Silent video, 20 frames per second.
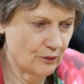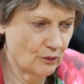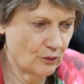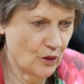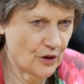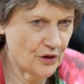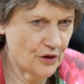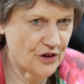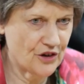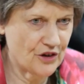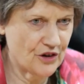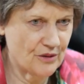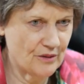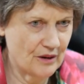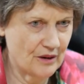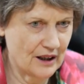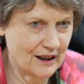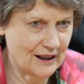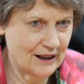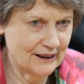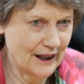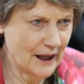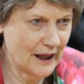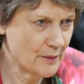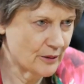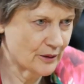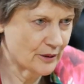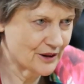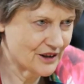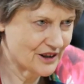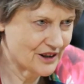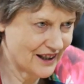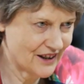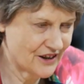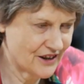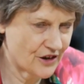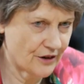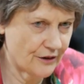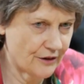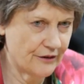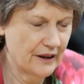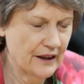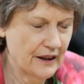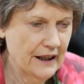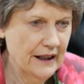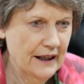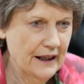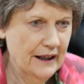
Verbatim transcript: was uh, labour intensive.